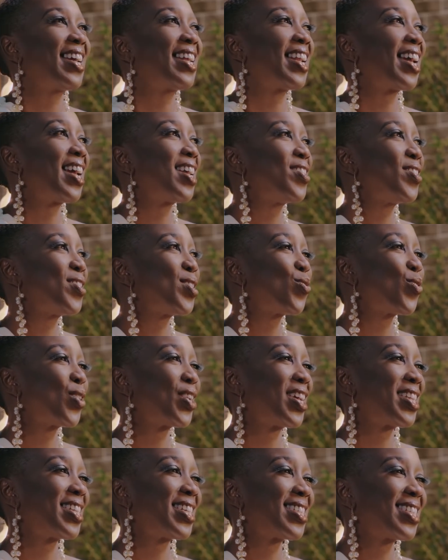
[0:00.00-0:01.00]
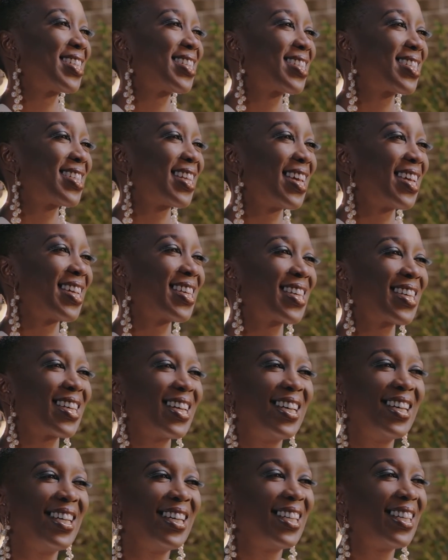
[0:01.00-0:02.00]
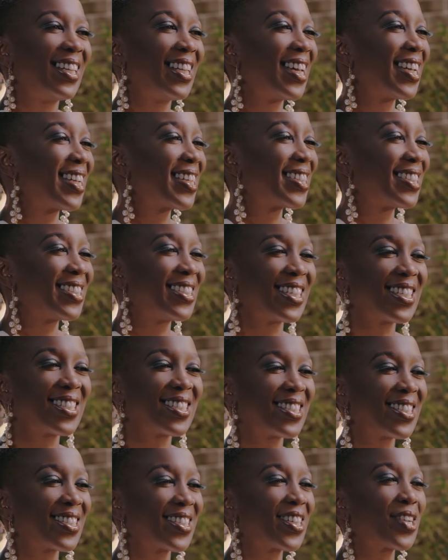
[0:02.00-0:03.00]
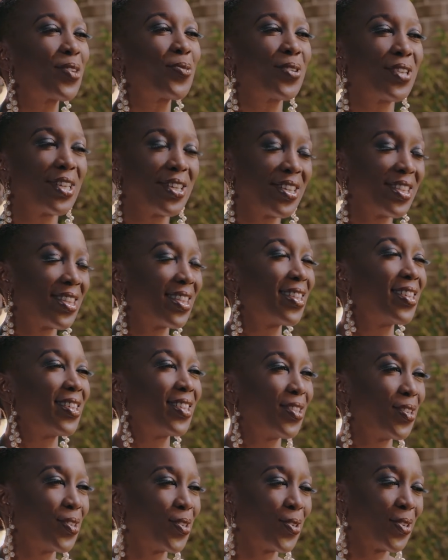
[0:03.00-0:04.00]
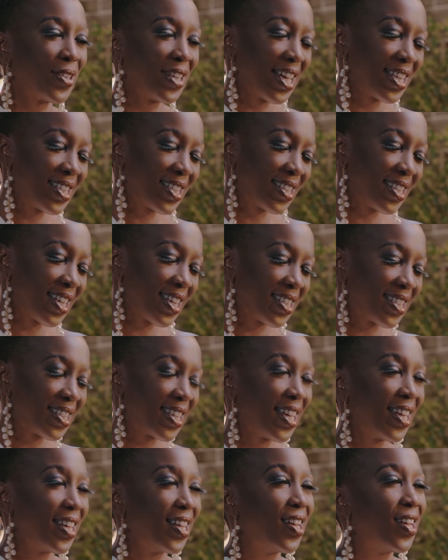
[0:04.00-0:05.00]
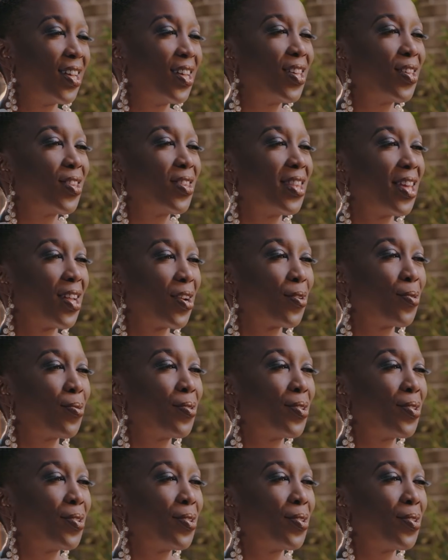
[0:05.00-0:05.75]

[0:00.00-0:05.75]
and I don't even understand. It's like just let's just say the